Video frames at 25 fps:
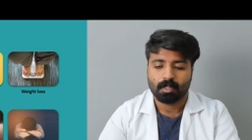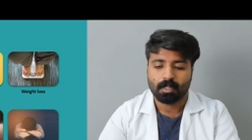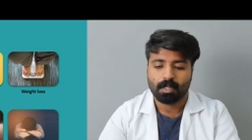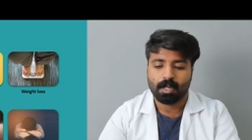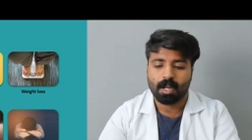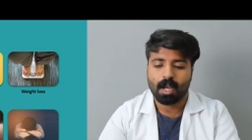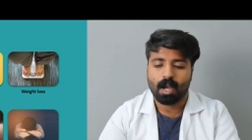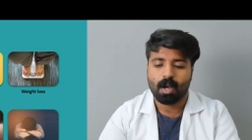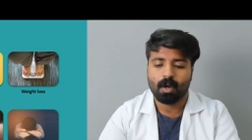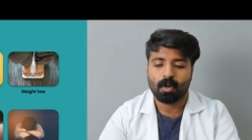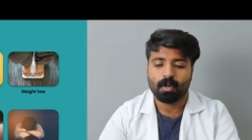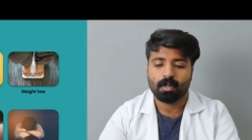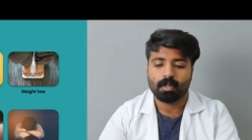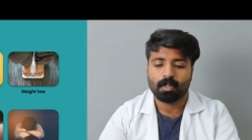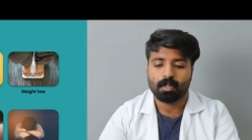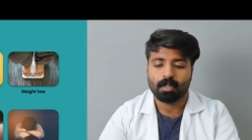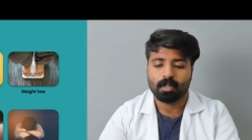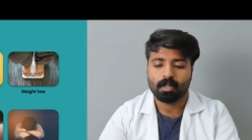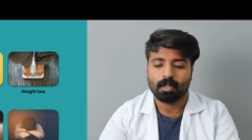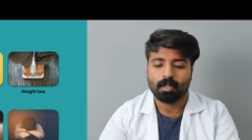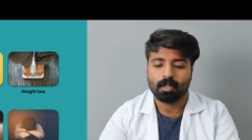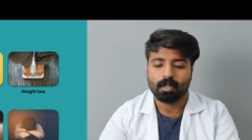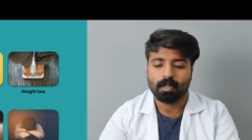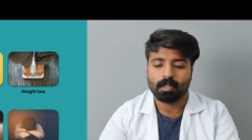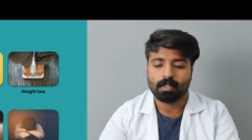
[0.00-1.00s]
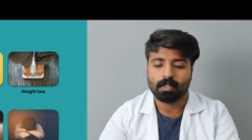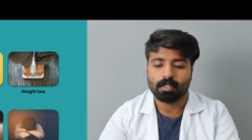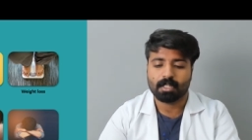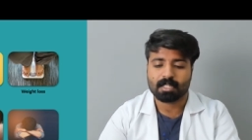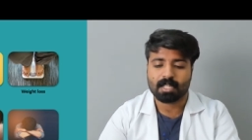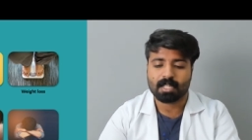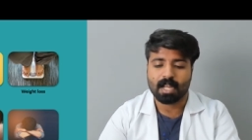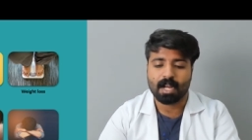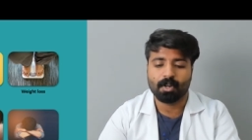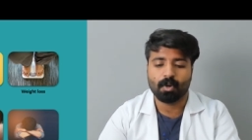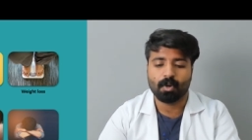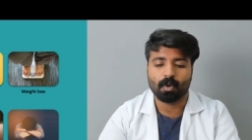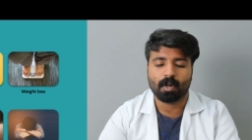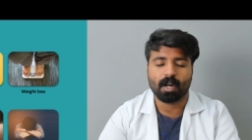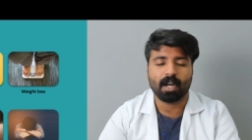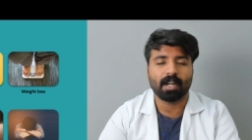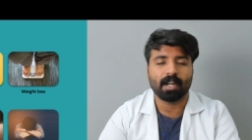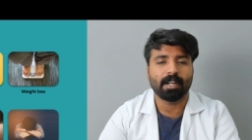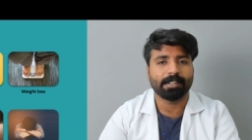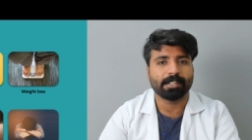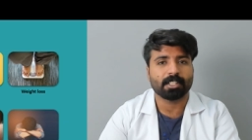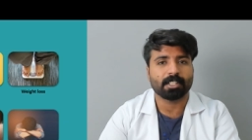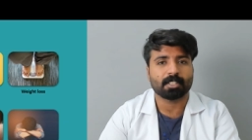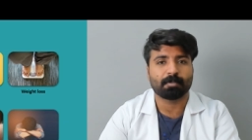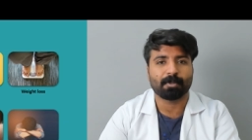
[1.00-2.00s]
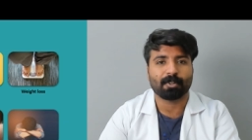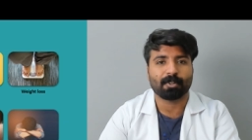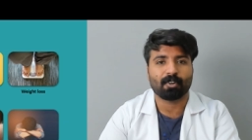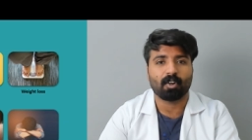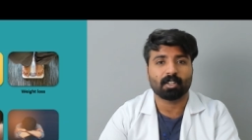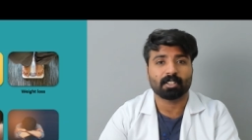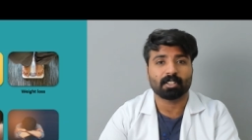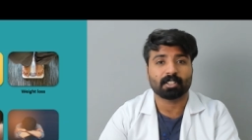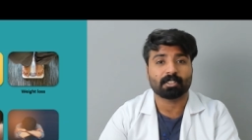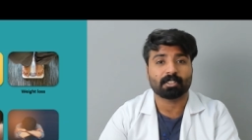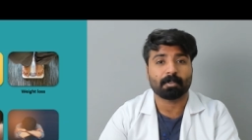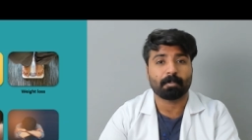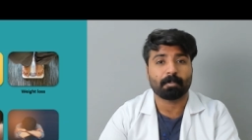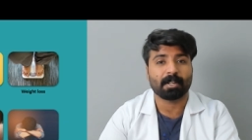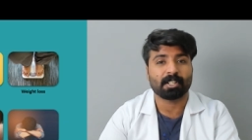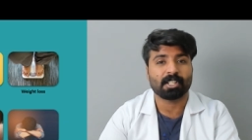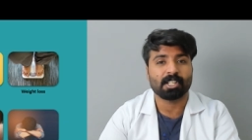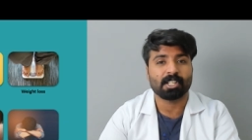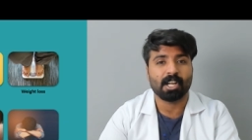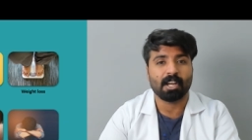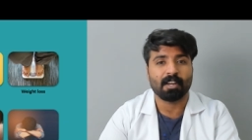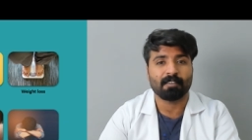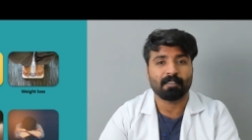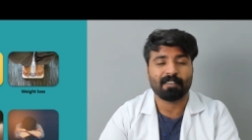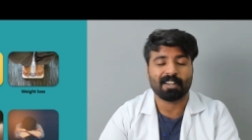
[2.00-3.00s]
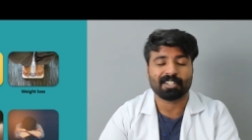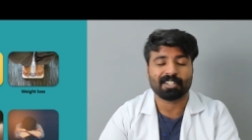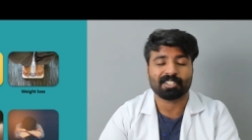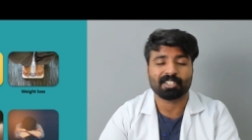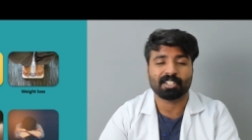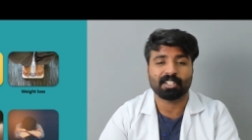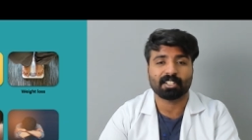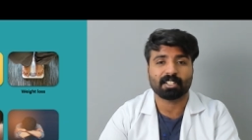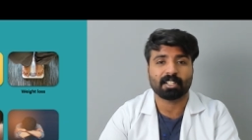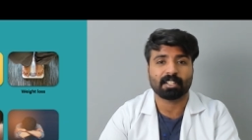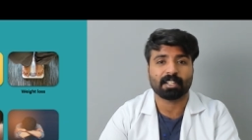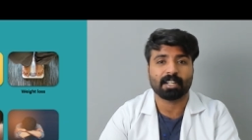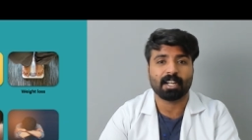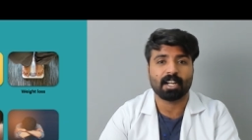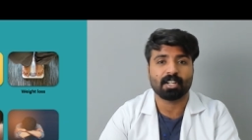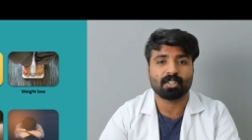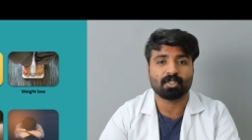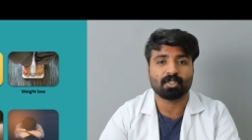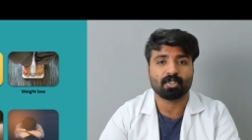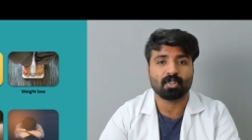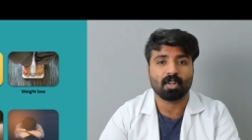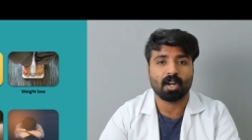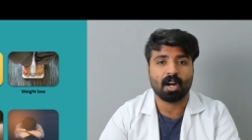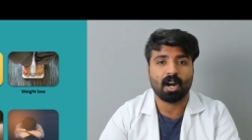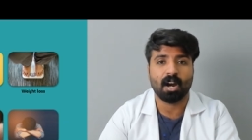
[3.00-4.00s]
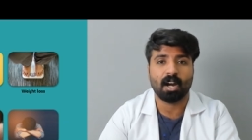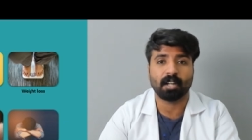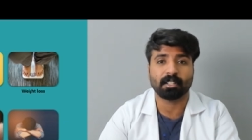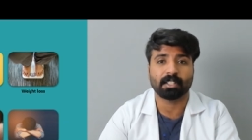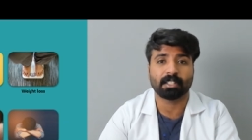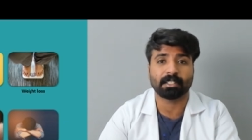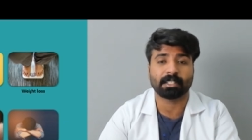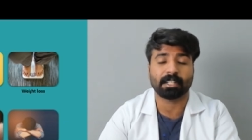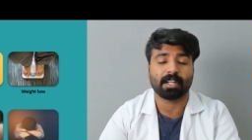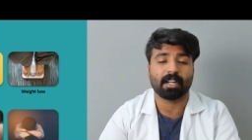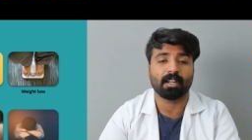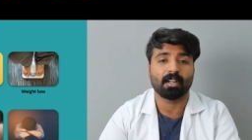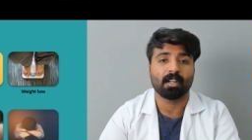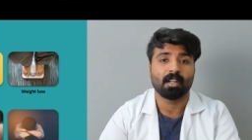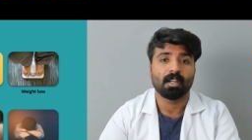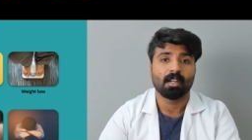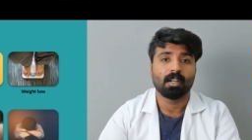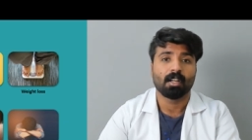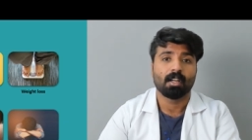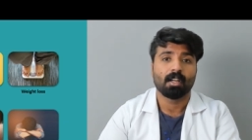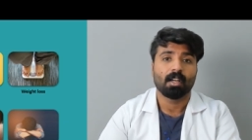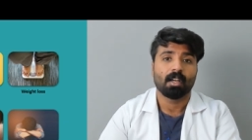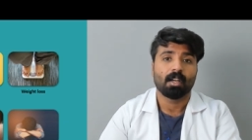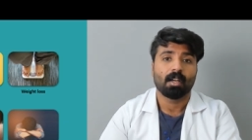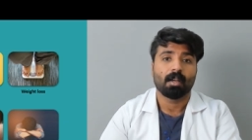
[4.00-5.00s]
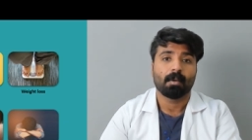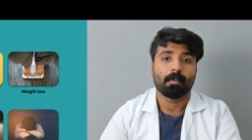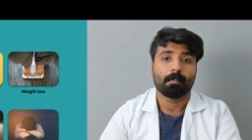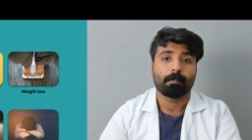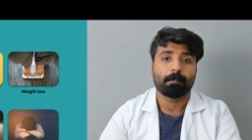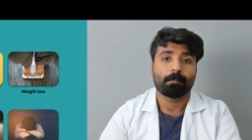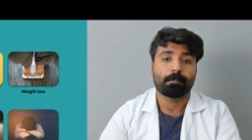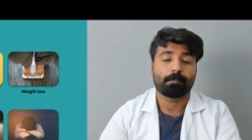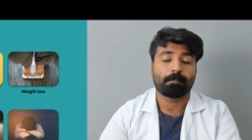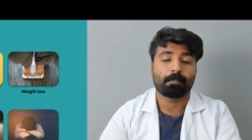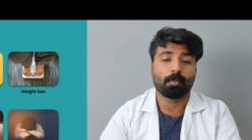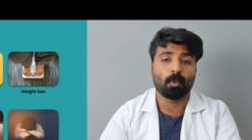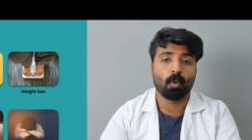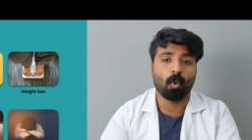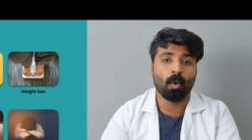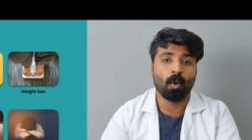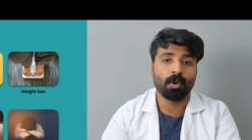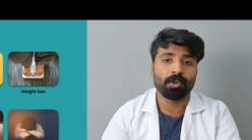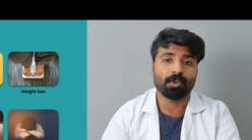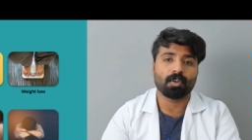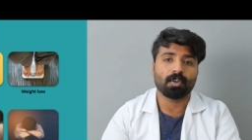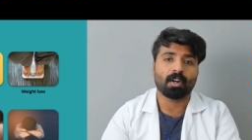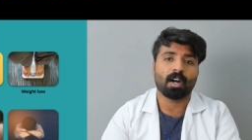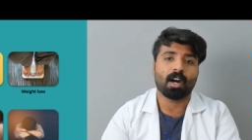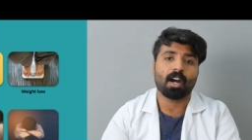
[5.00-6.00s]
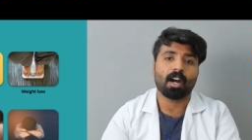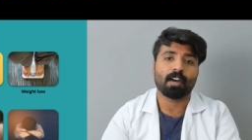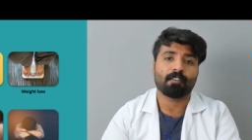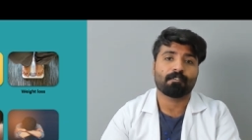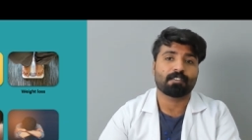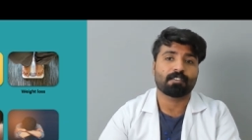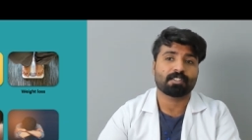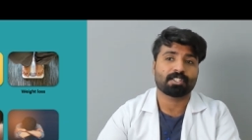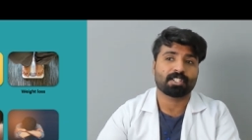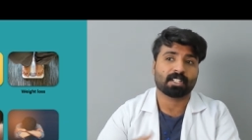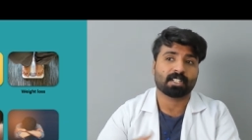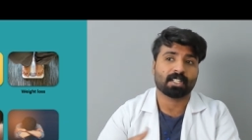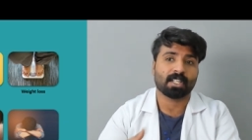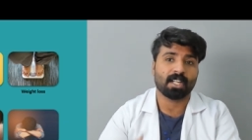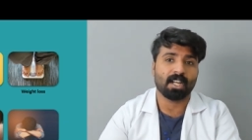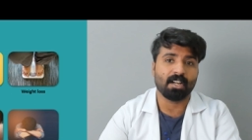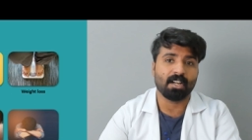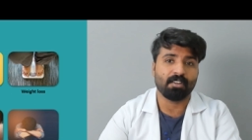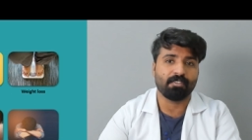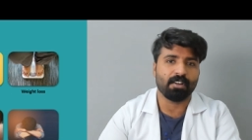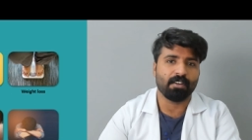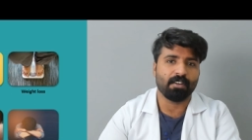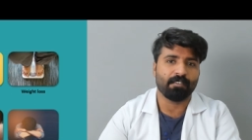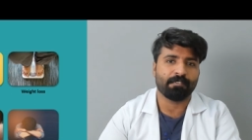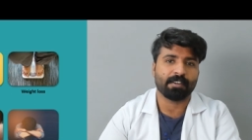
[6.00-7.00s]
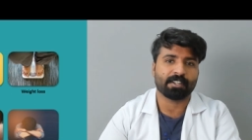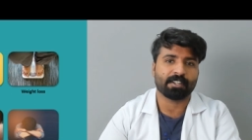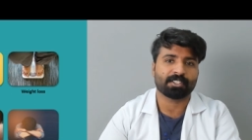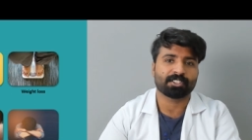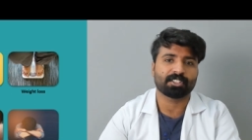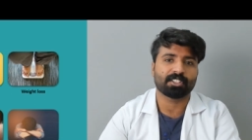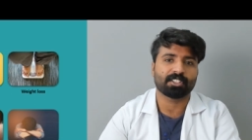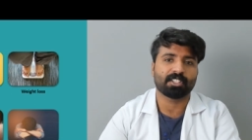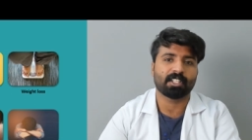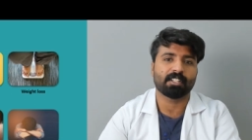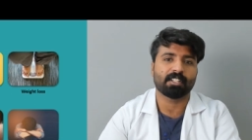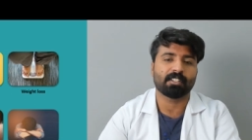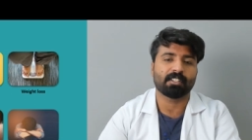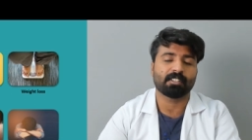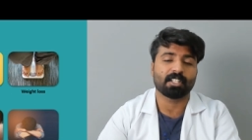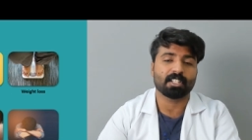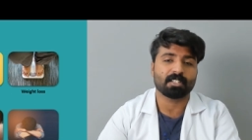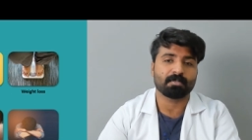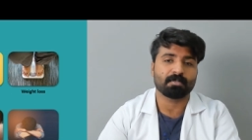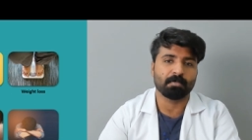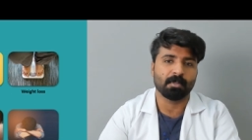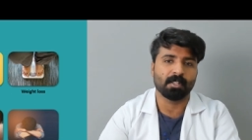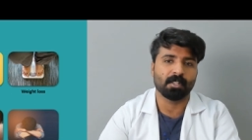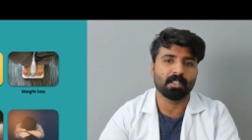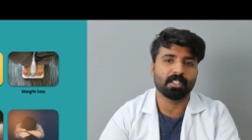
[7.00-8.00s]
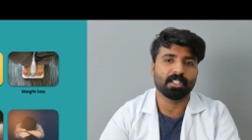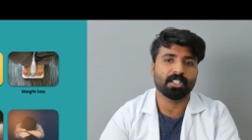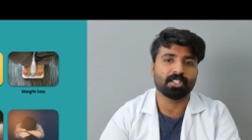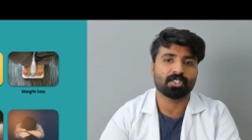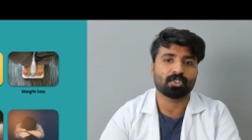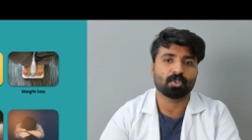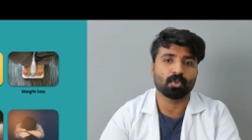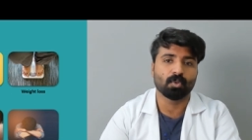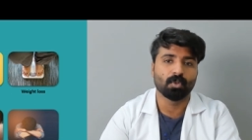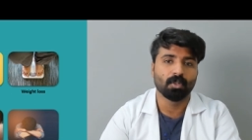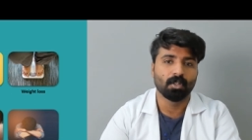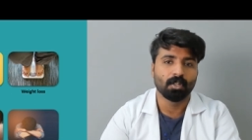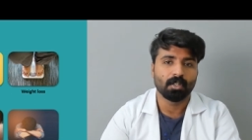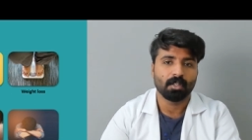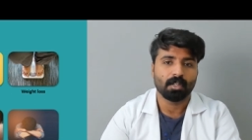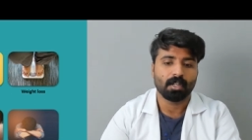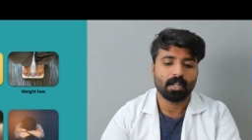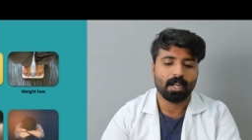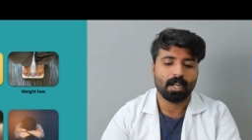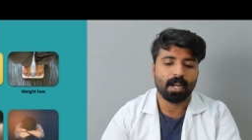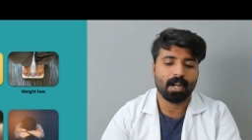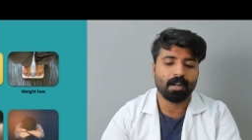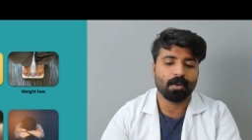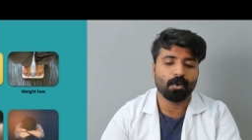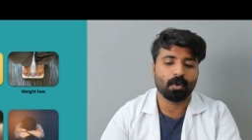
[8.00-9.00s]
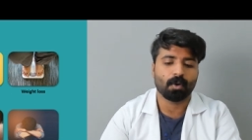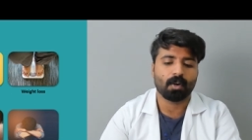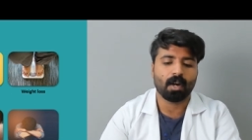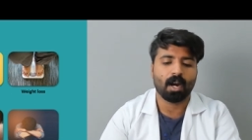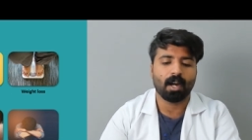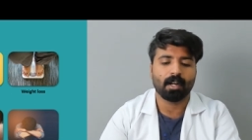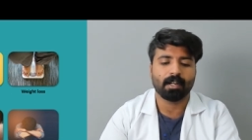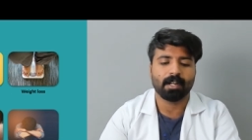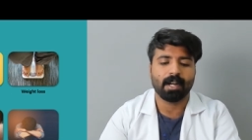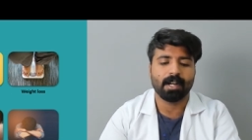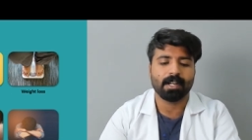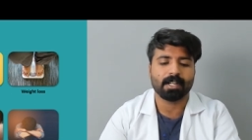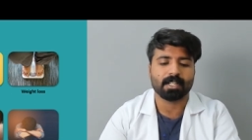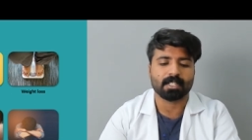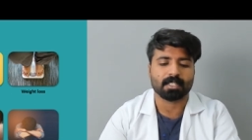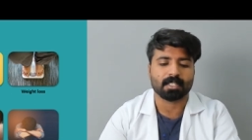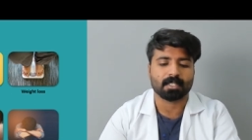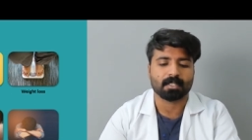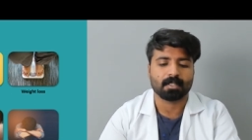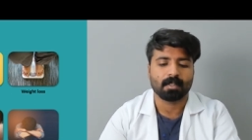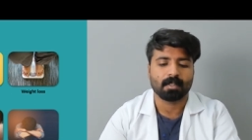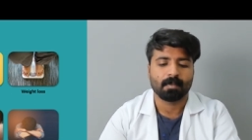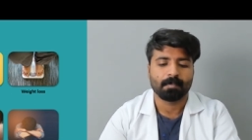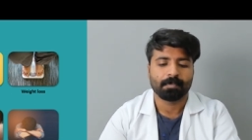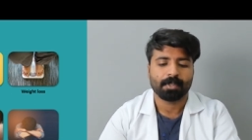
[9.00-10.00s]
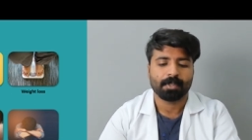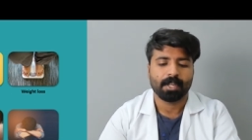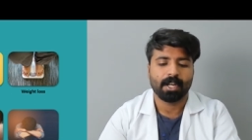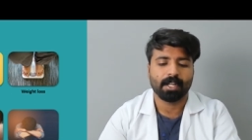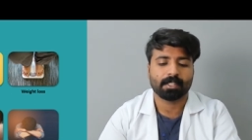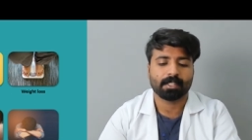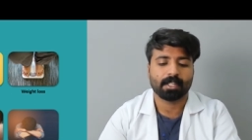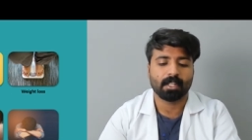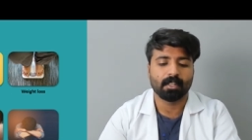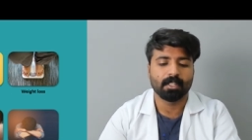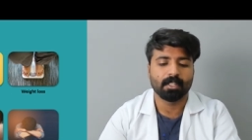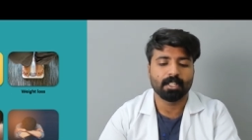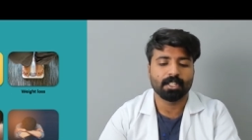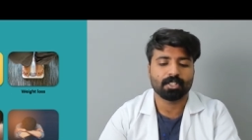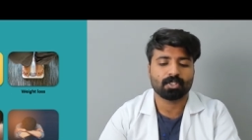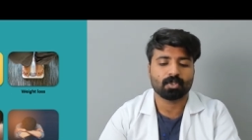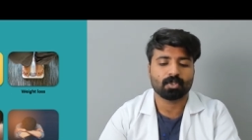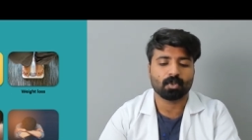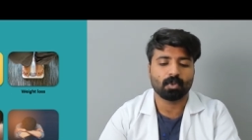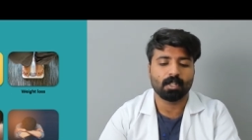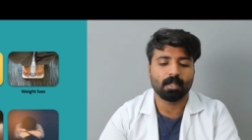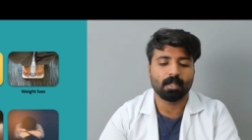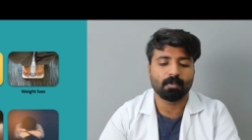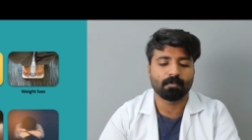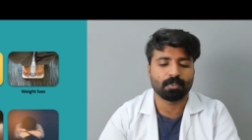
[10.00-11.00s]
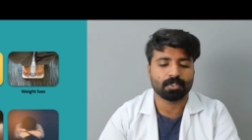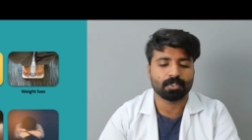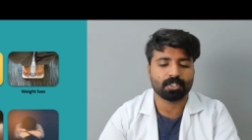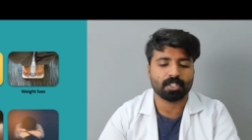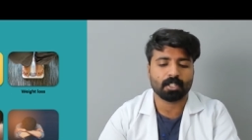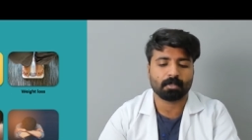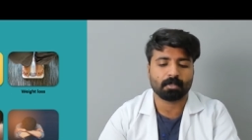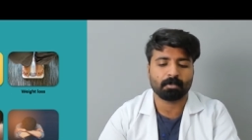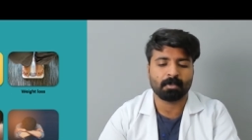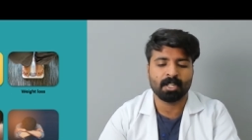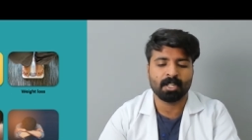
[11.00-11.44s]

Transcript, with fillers: now, this endocarditis, because it's a bacterial infection, it can get to your heart. It can prone your heart for secondary infection, and this may lead to endocarditis. It can lead to lymphocytic